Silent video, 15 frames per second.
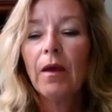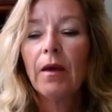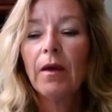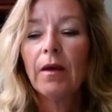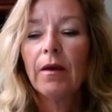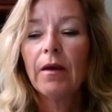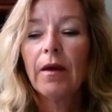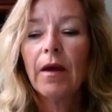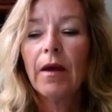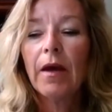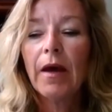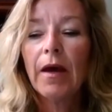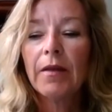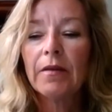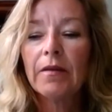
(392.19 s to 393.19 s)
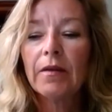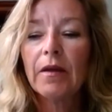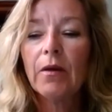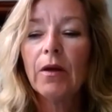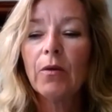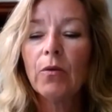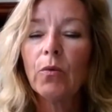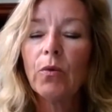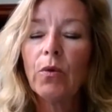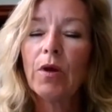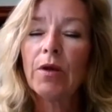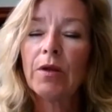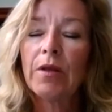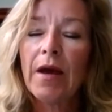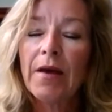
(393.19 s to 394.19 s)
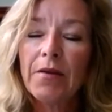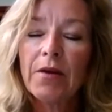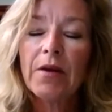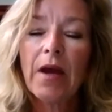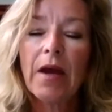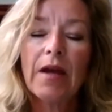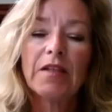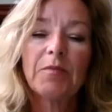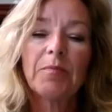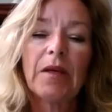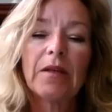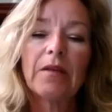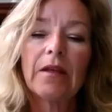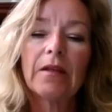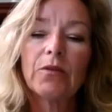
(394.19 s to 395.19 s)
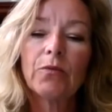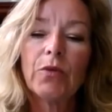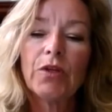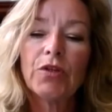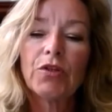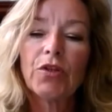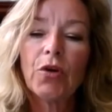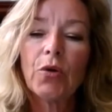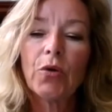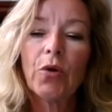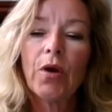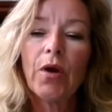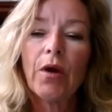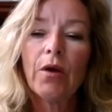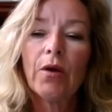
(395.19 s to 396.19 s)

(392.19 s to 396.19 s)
And another aspect that we show